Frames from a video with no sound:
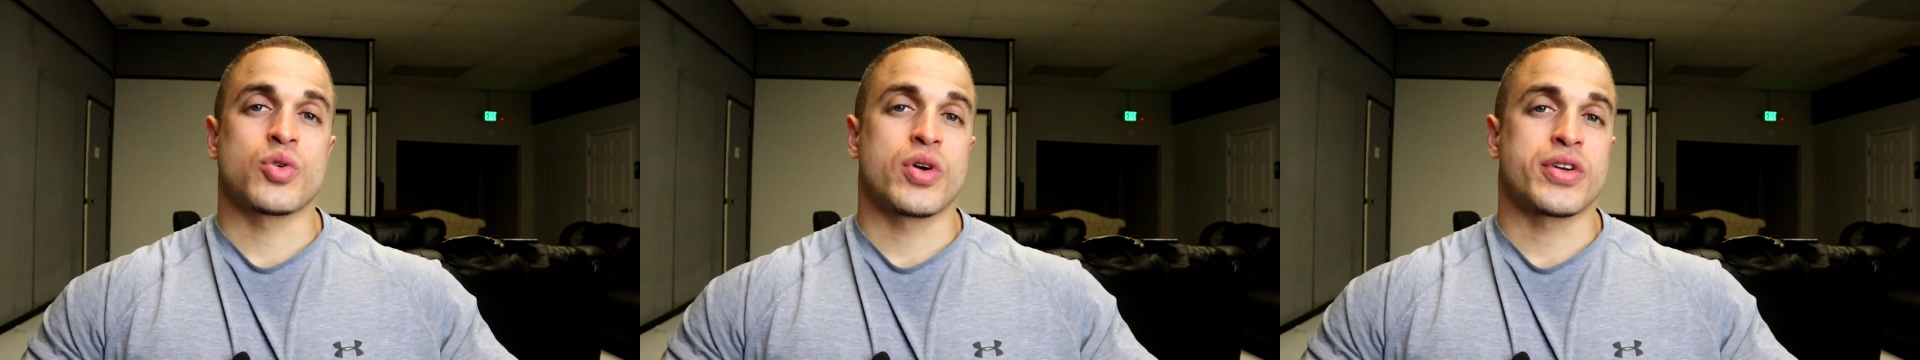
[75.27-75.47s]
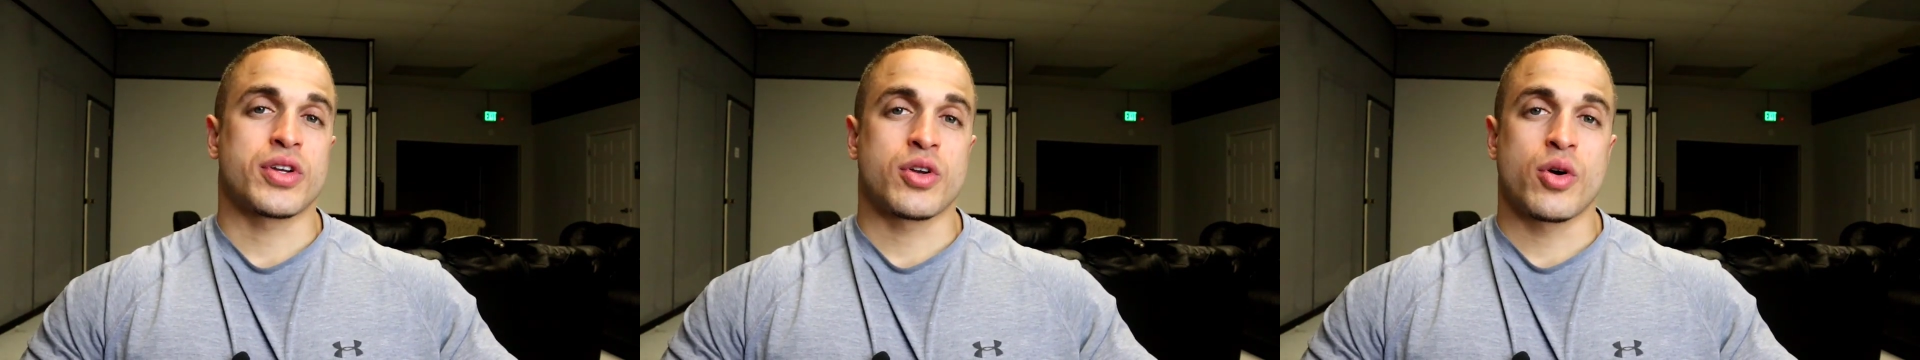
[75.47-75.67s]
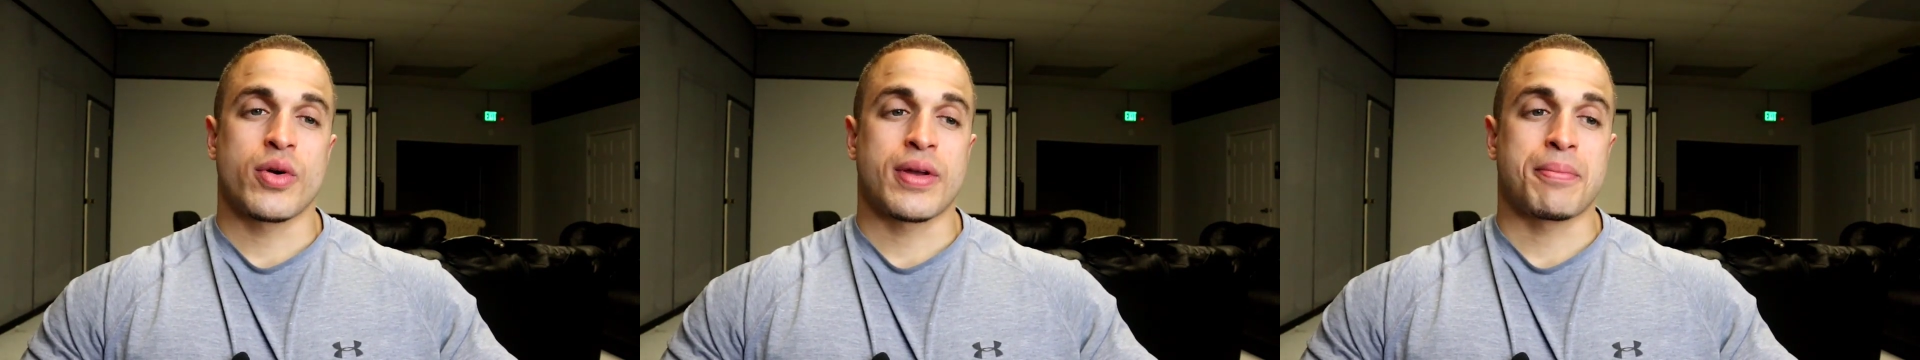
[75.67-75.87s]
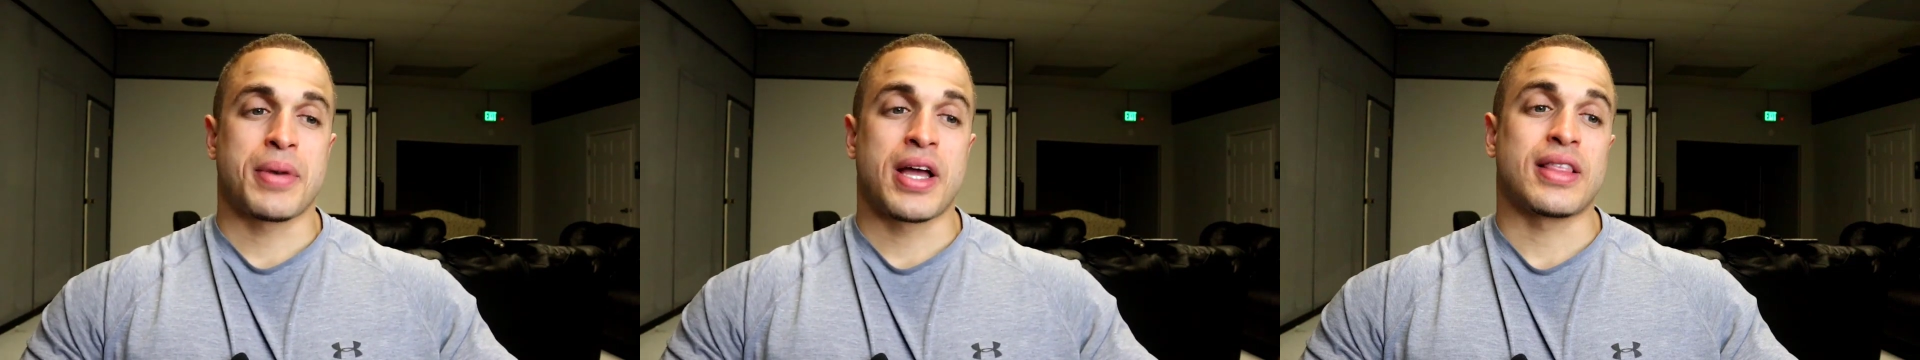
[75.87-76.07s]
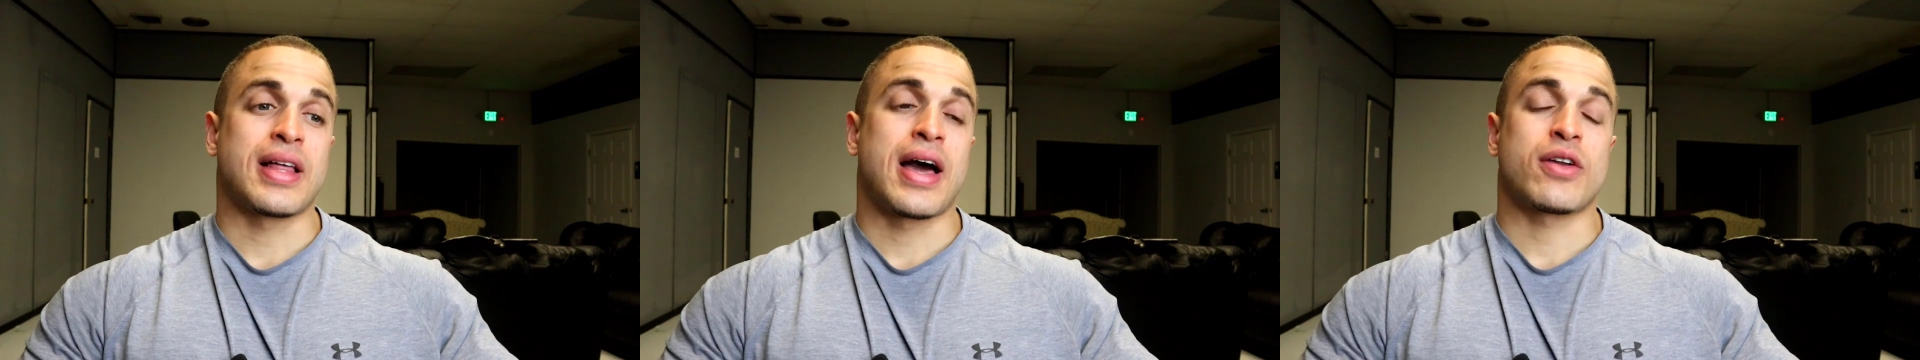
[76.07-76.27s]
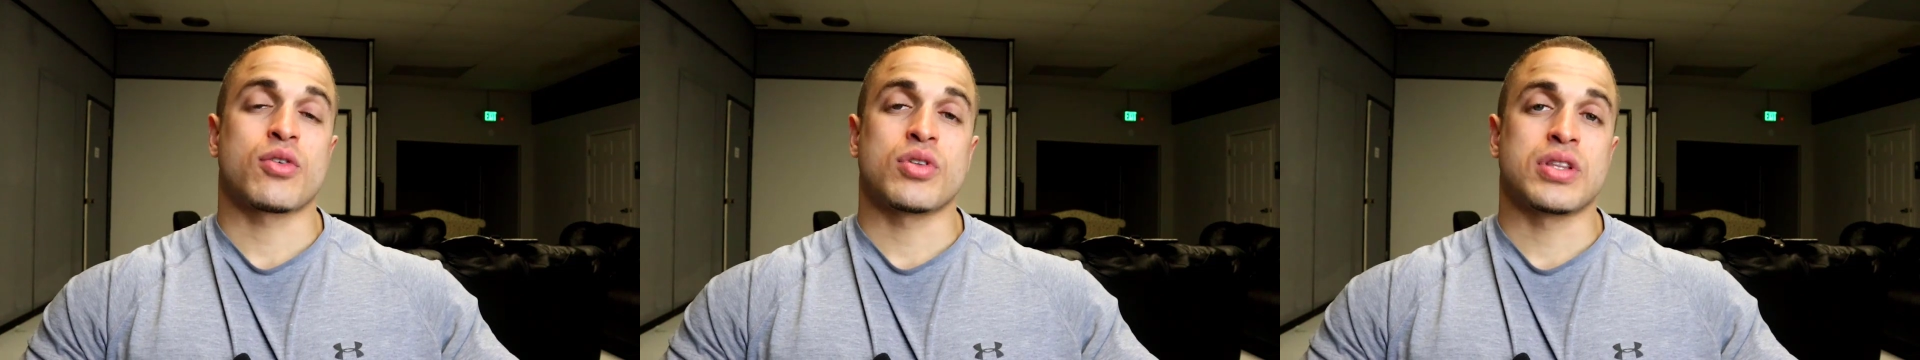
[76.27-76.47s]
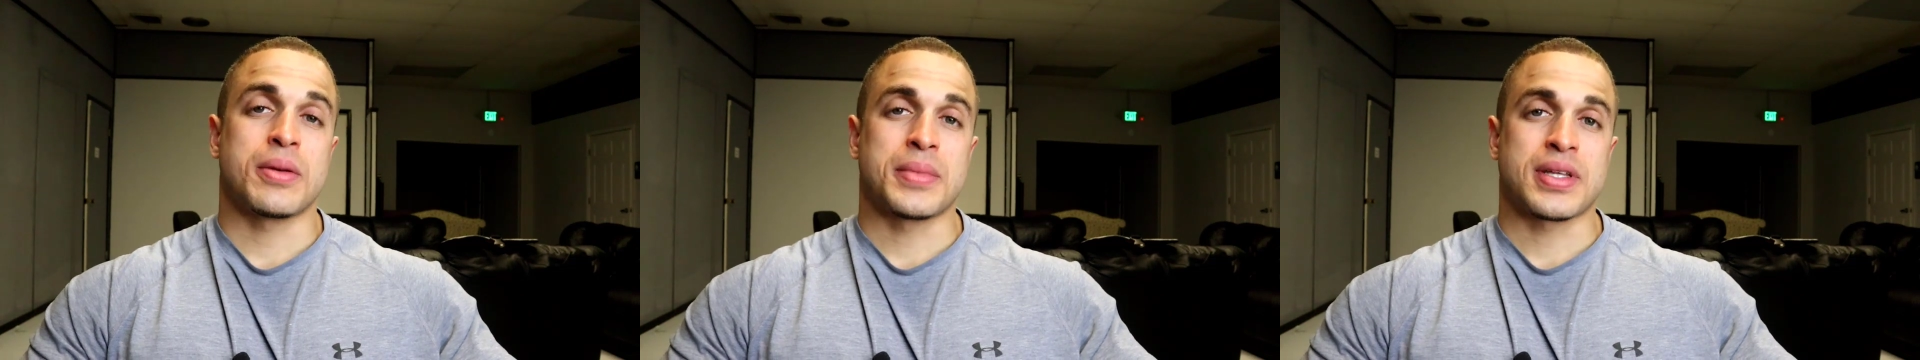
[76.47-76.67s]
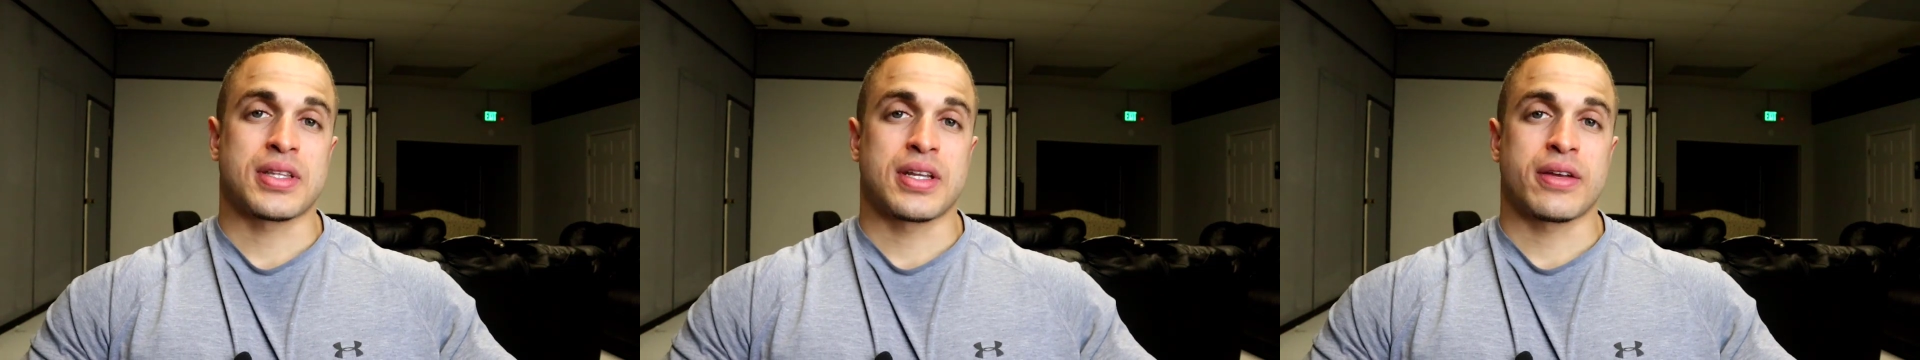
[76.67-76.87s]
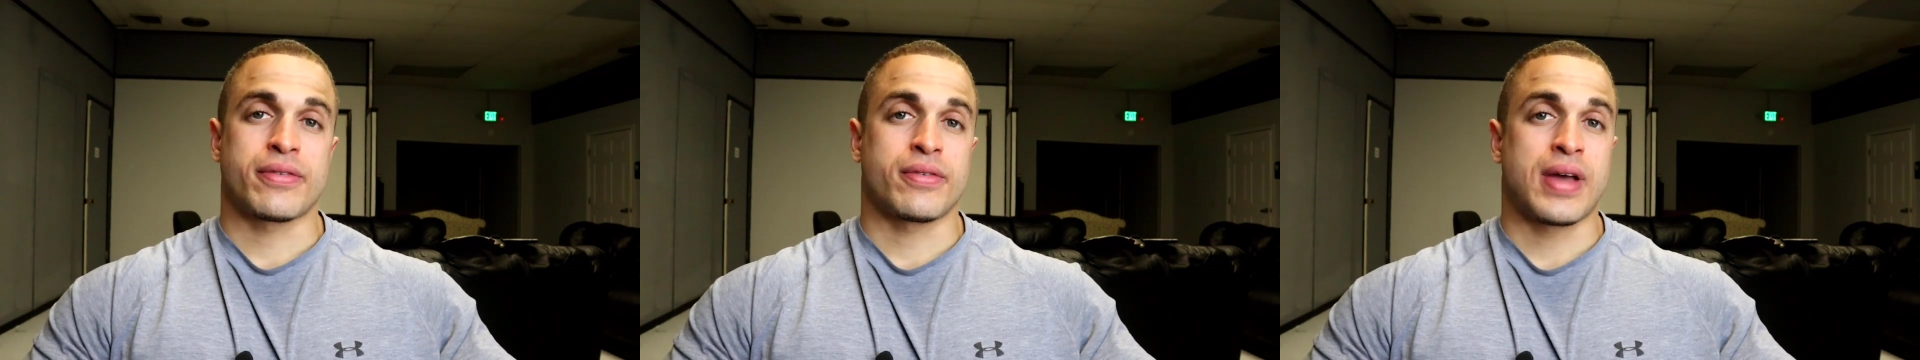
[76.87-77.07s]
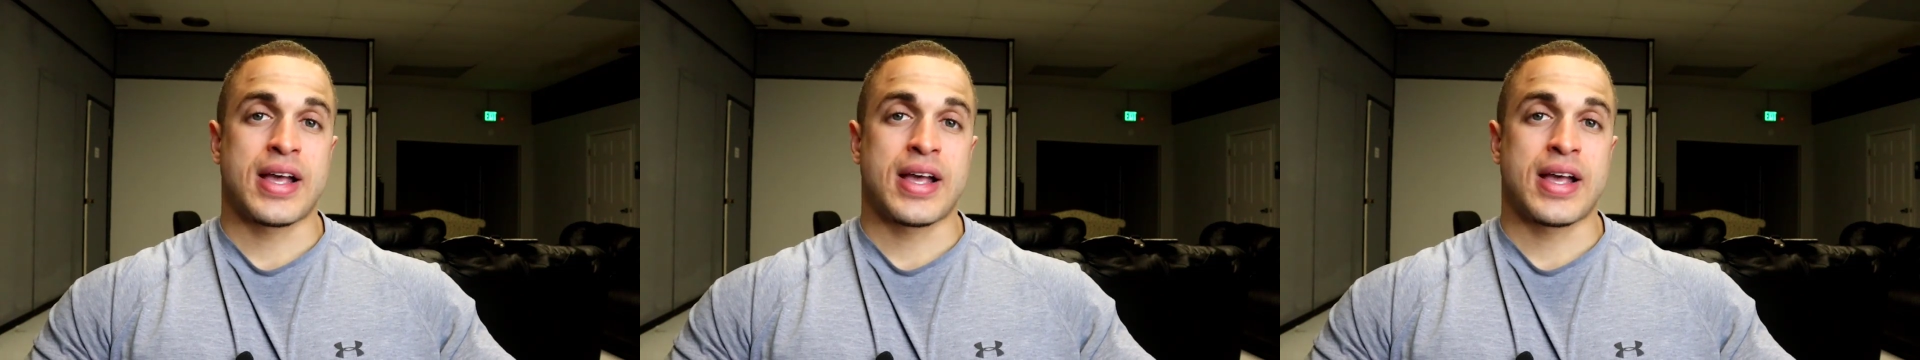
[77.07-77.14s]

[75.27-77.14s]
are undergoing bilateral limb lengthening,